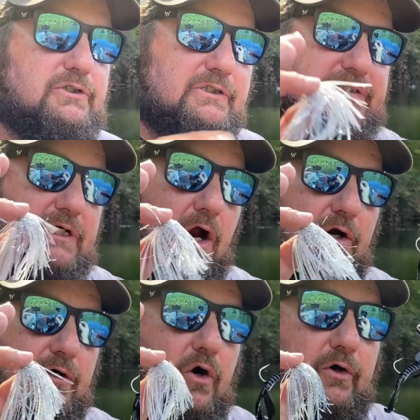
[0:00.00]
To
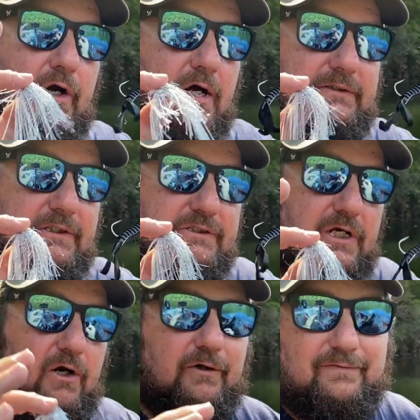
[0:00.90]
skirt or not to
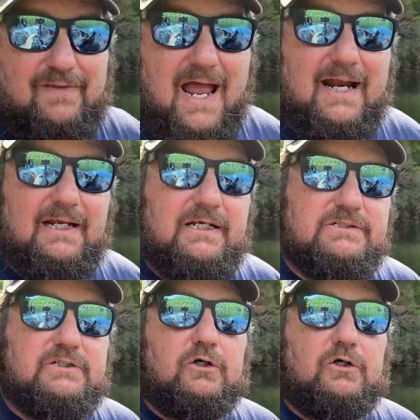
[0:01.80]
skirt, that is the